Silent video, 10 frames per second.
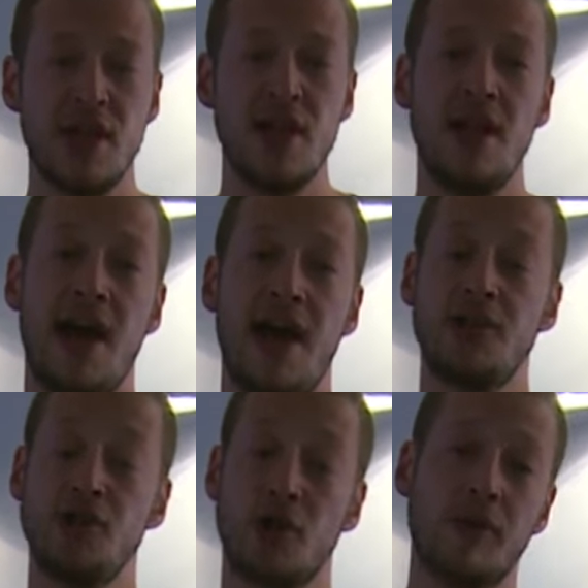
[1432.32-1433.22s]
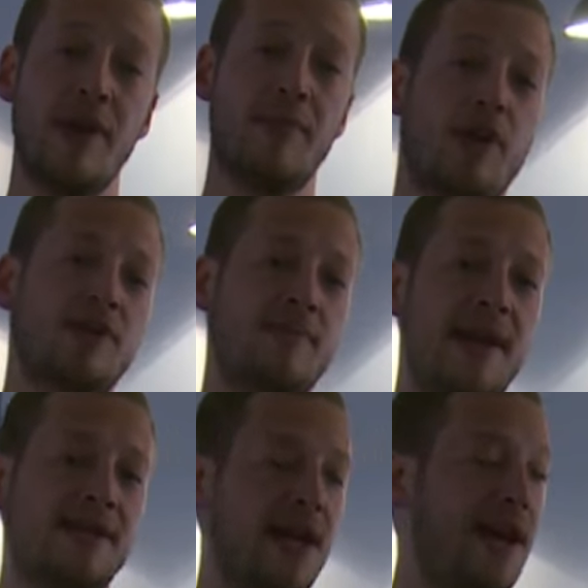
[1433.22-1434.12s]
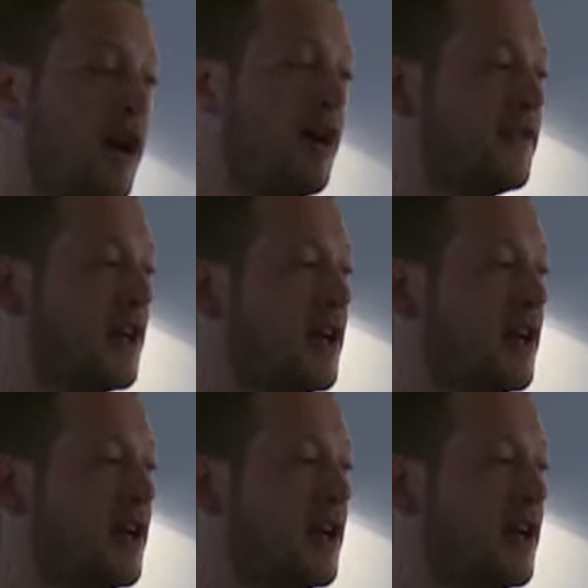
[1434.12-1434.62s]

and your career prospects thereafter.